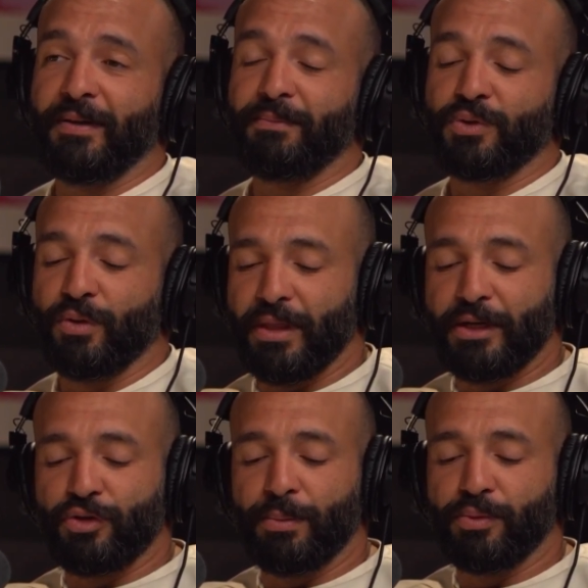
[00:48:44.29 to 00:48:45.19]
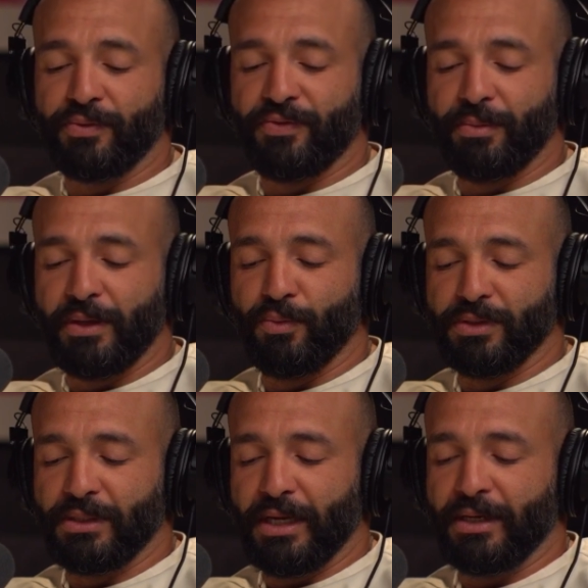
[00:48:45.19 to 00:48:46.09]
So that trip
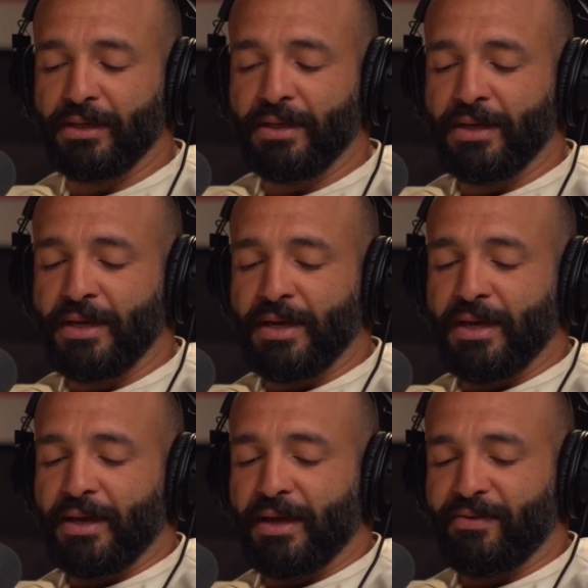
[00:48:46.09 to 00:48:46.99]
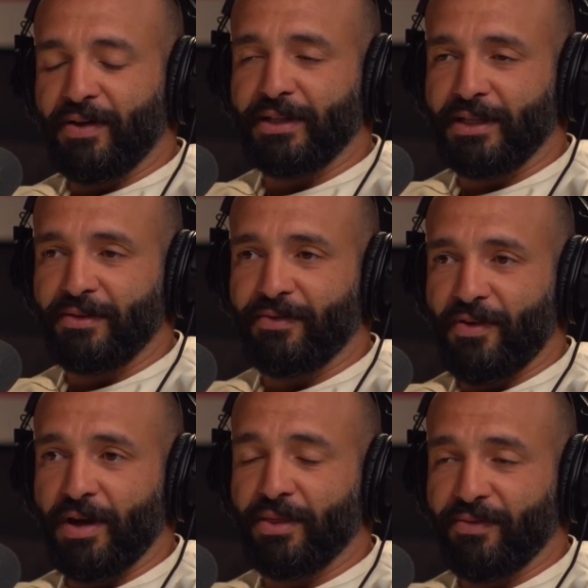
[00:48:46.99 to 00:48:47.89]
was like, if I didn't
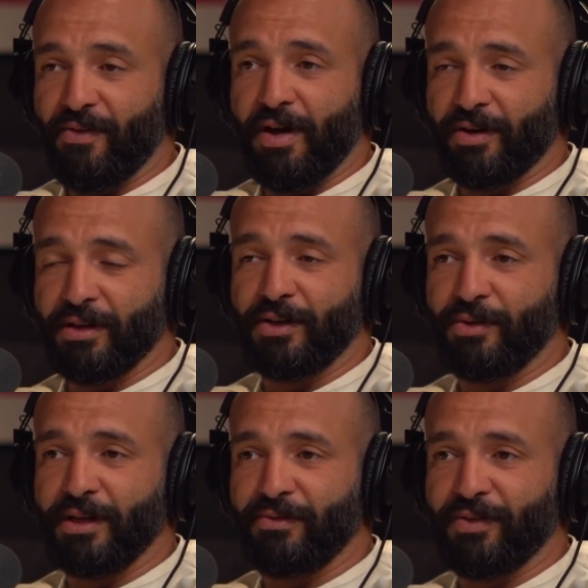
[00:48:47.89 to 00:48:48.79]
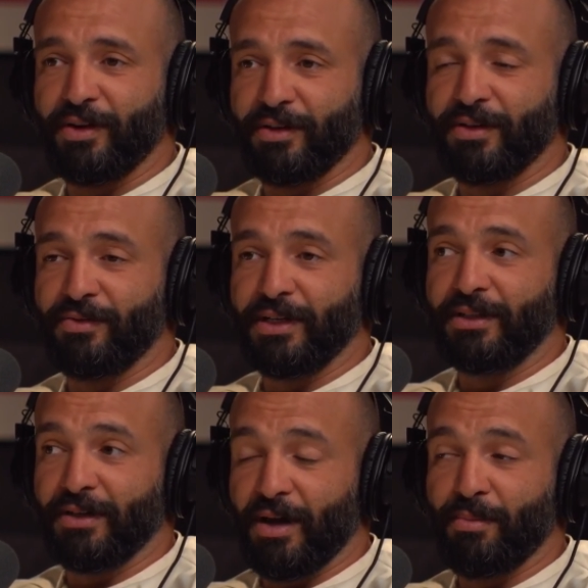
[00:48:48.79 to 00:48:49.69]
find the fire, literally and figuratively,
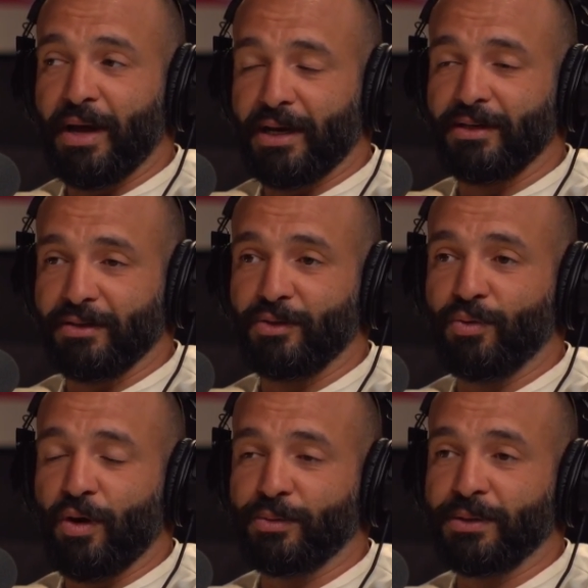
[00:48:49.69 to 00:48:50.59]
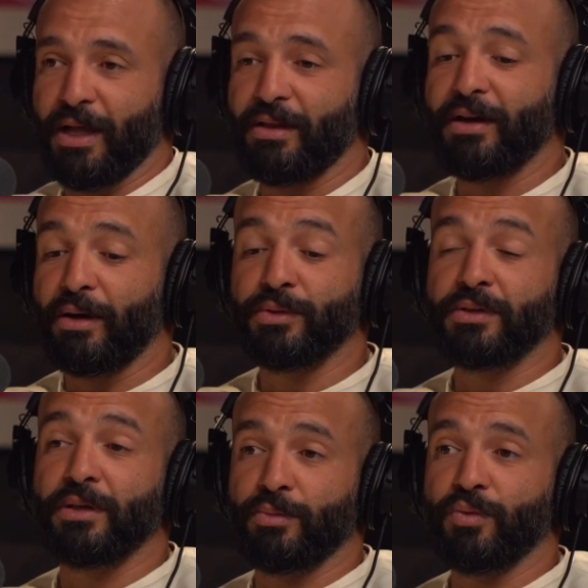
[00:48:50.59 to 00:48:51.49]
to come back and do hospitality, I was
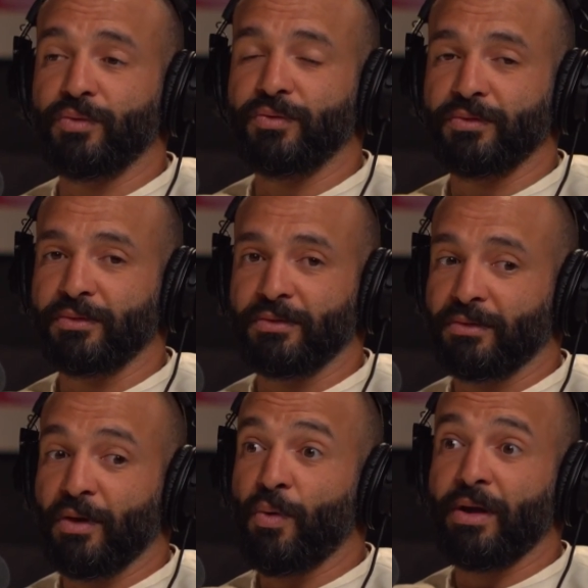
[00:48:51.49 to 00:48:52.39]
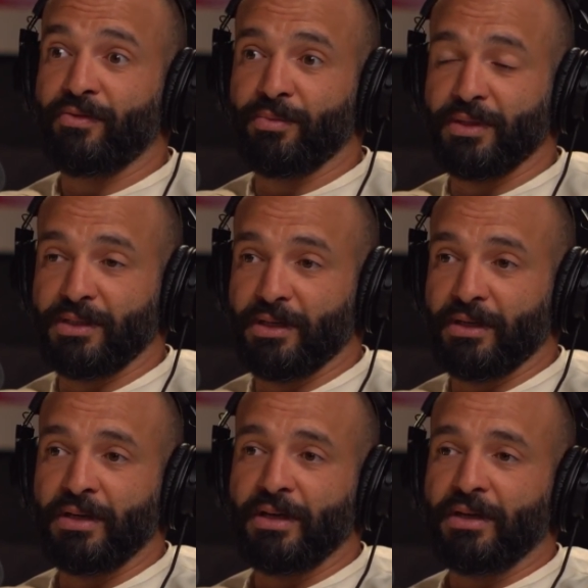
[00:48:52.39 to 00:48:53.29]
going to move away from the city.
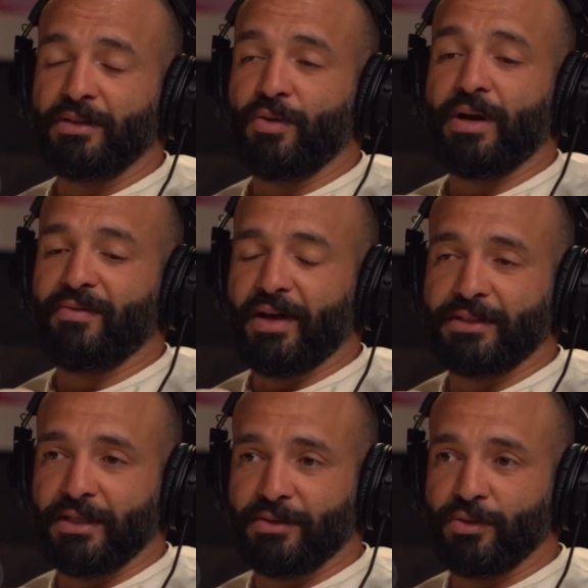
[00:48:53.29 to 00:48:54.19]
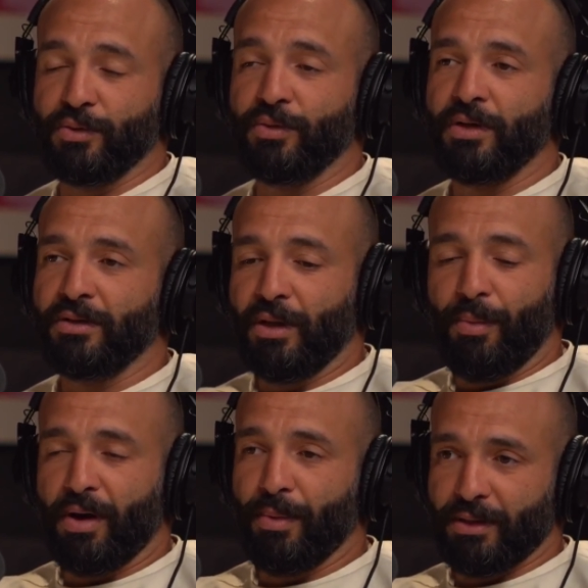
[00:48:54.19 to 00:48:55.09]
Don't have access to
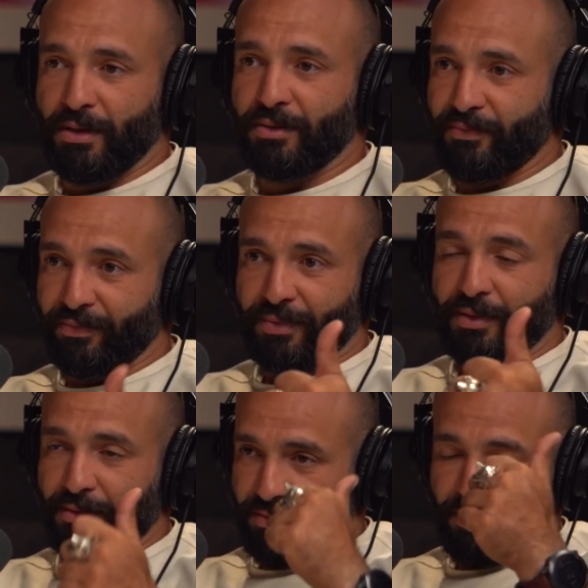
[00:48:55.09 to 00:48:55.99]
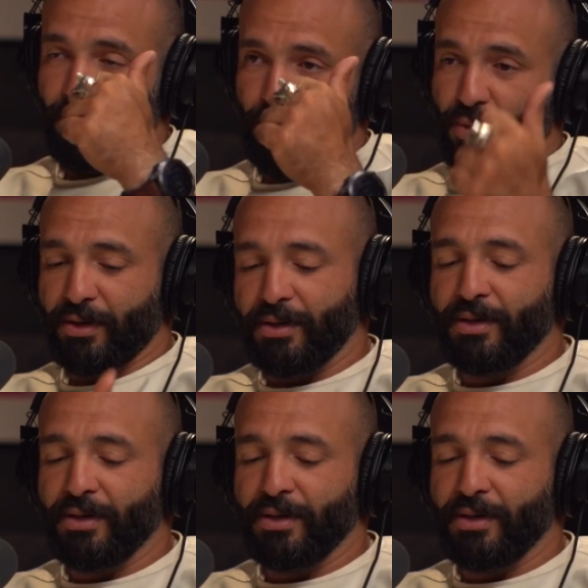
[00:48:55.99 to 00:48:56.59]
Arab Mattar, number one.